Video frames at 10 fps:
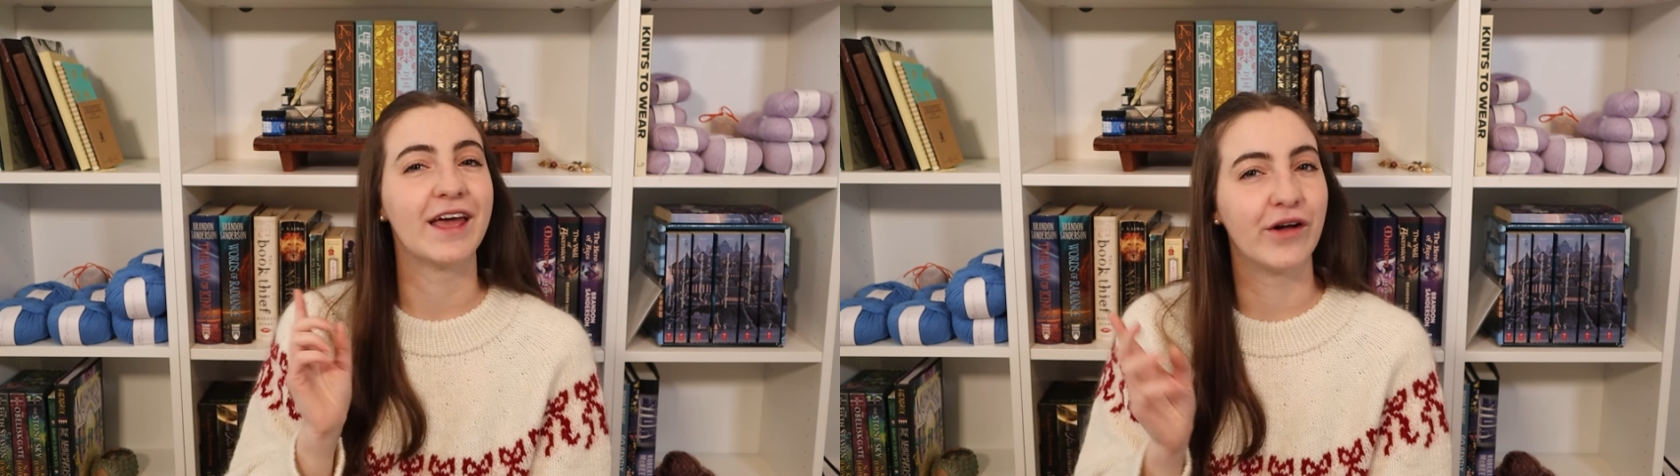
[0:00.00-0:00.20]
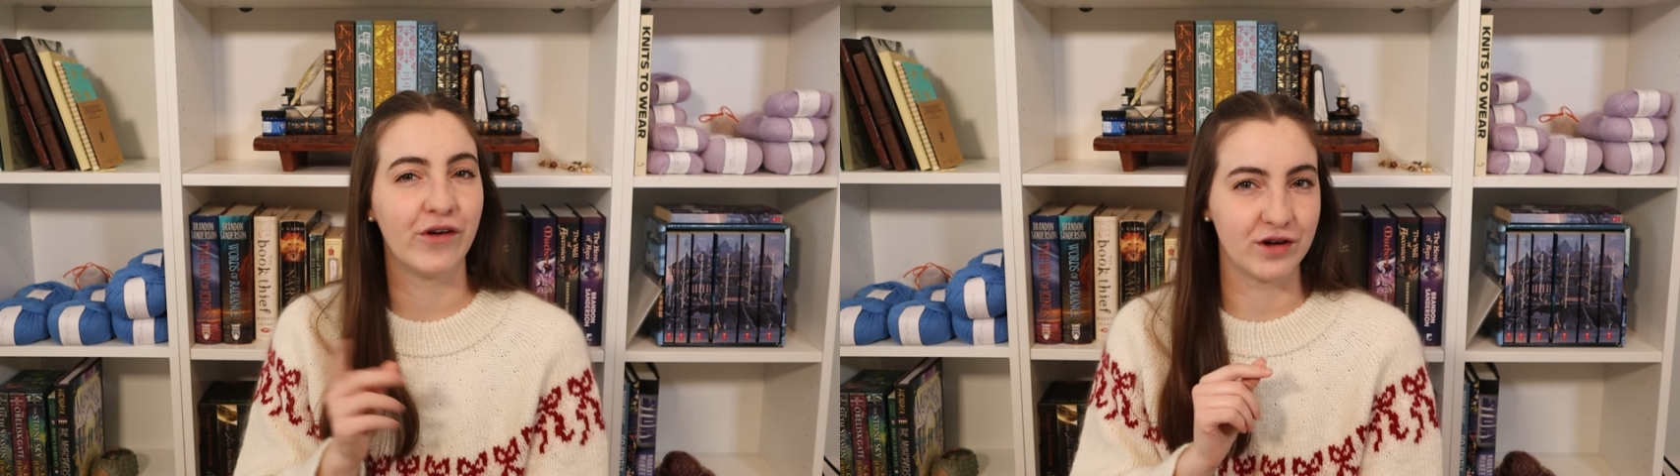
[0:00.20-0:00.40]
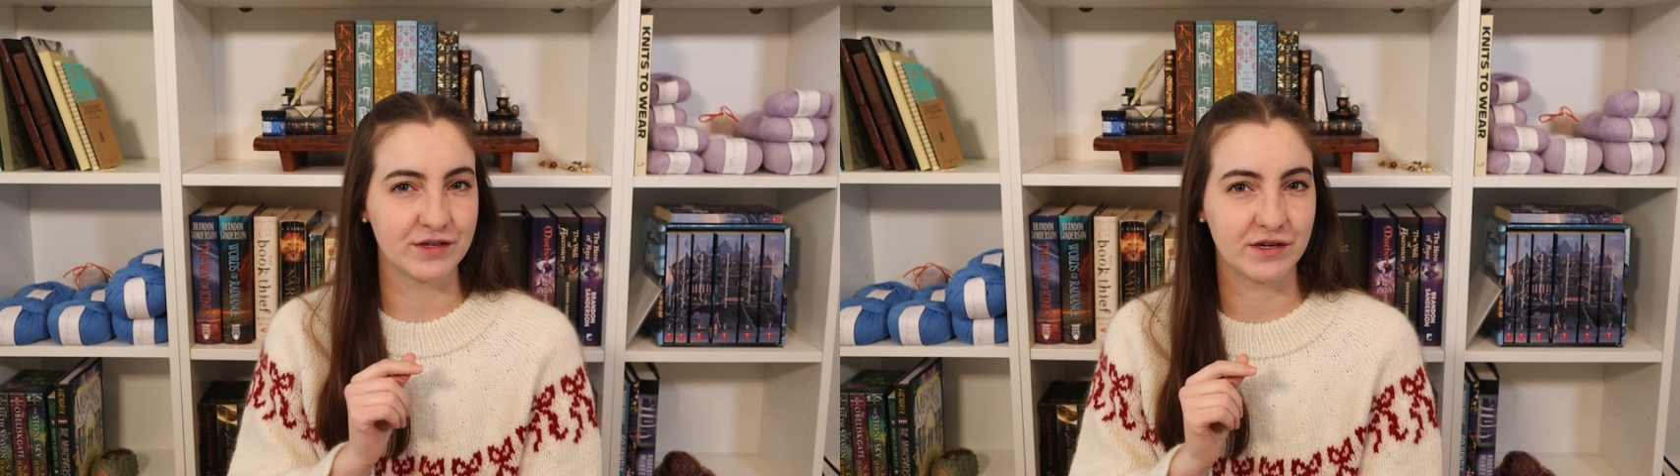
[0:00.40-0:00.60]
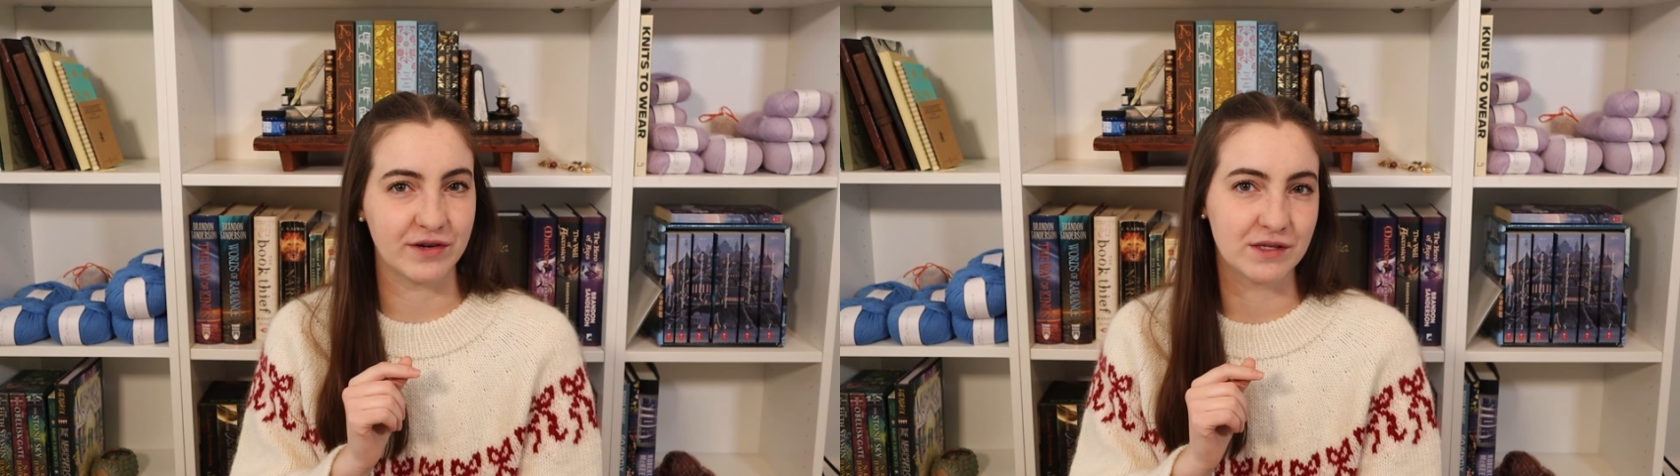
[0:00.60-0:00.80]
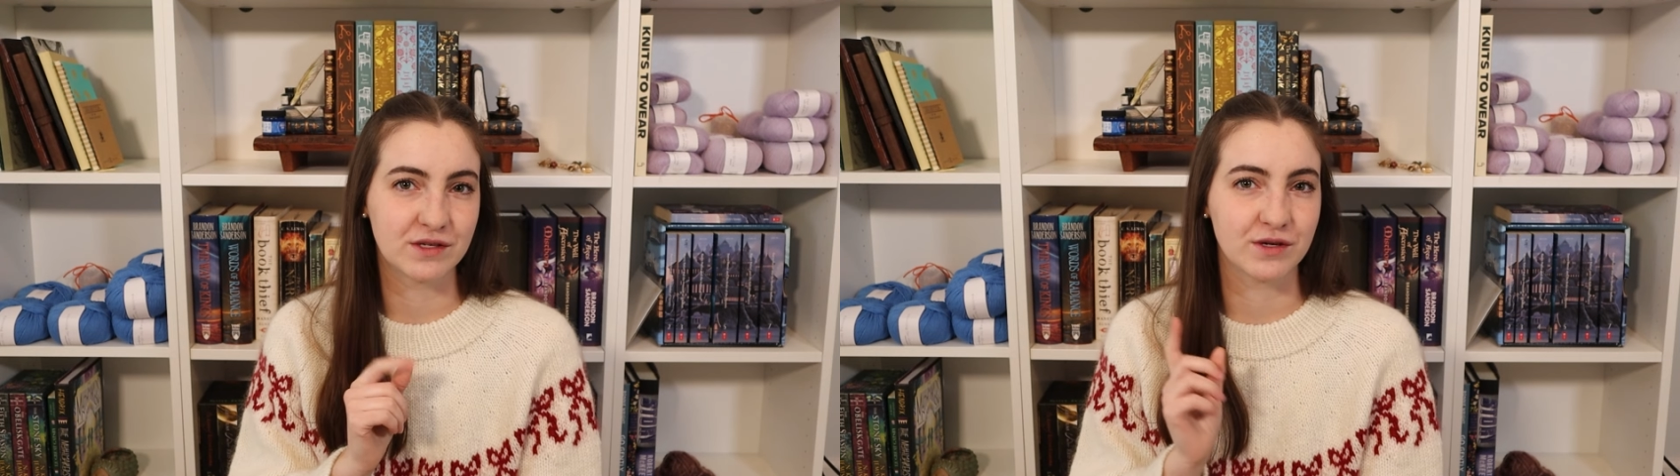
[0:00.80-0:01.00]
and I'll also
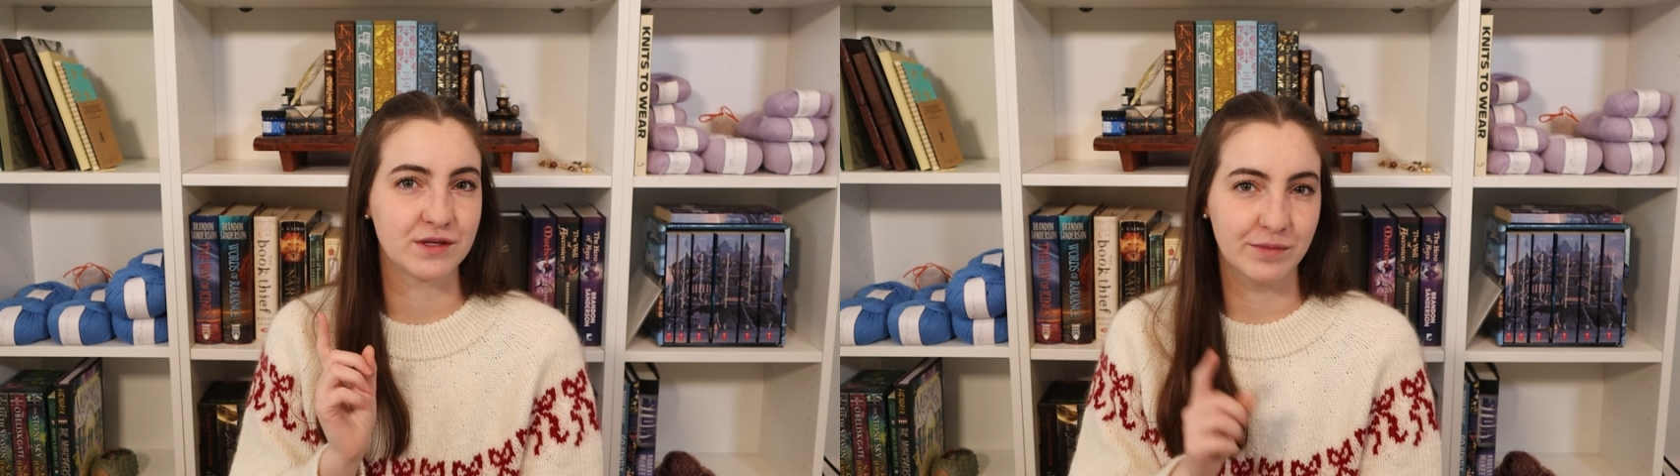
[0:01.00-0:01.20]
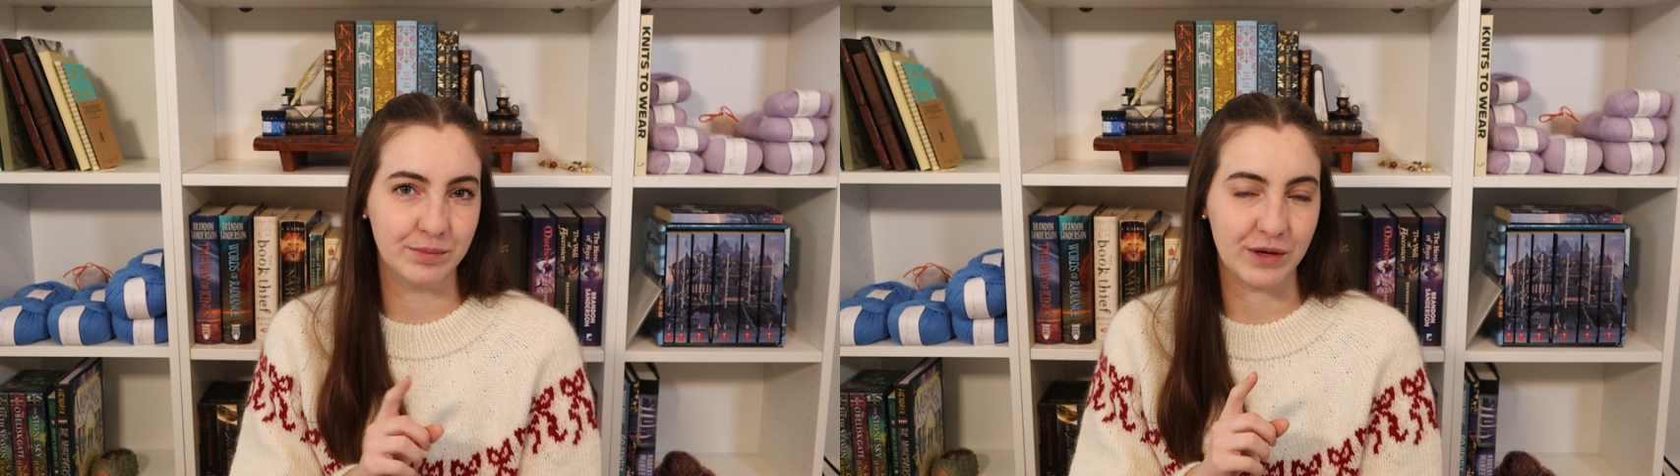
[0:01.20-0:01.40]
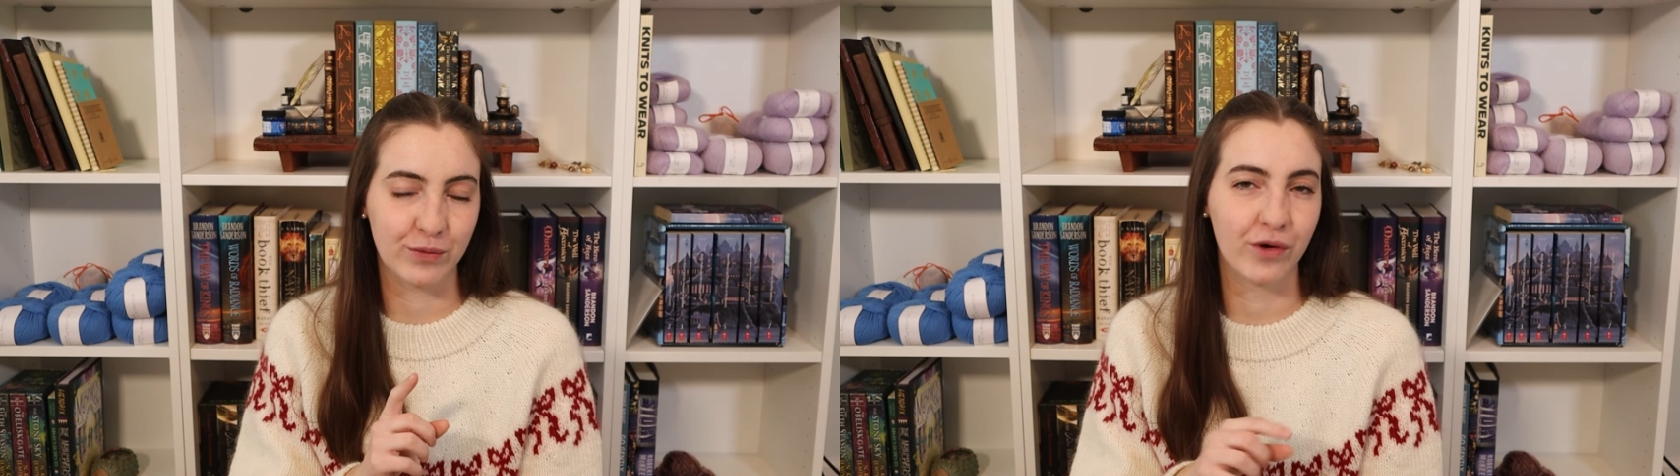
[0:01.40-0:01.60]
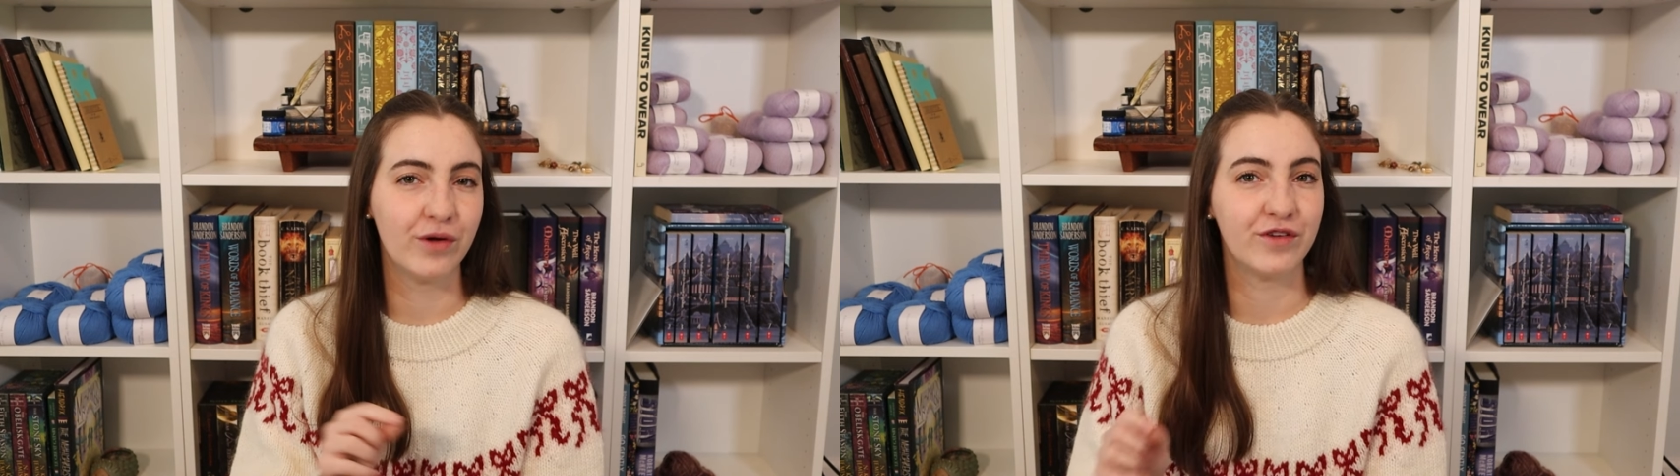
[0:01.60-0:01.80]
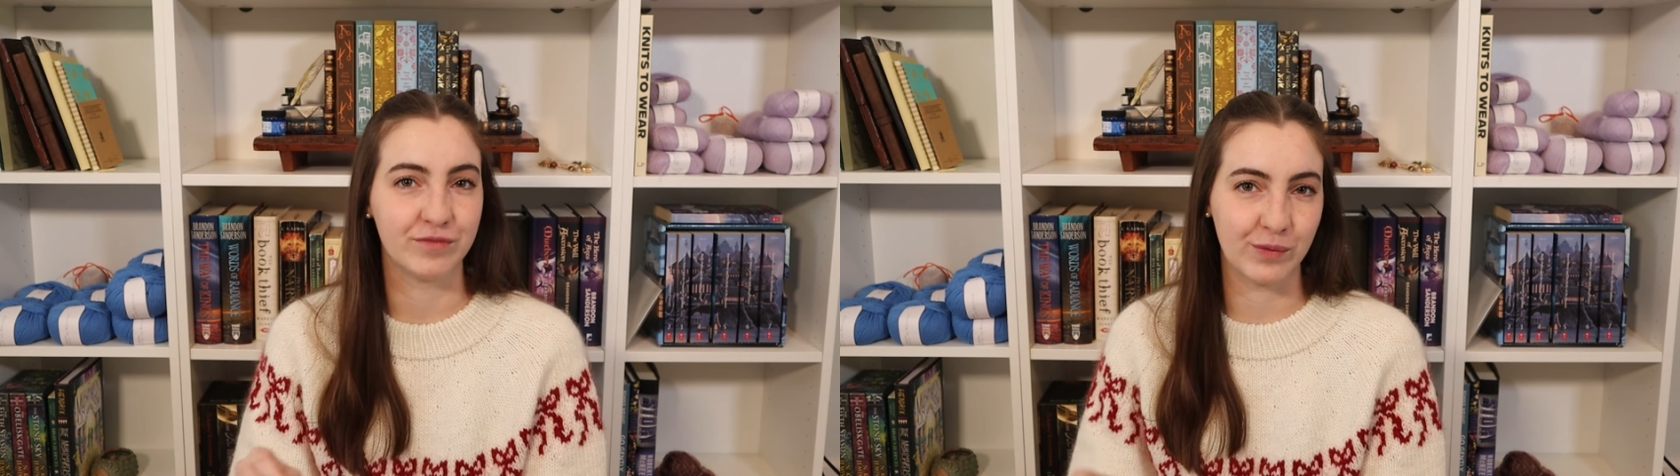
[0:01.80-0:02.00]
insert some
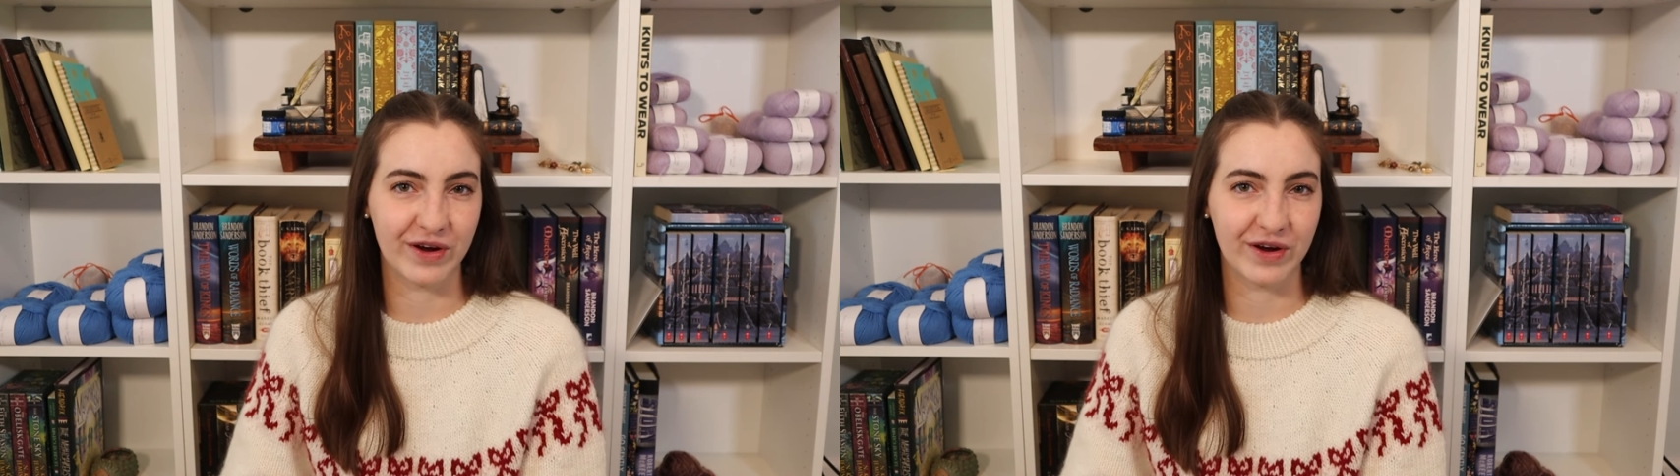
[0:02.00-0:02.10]
B-roll of me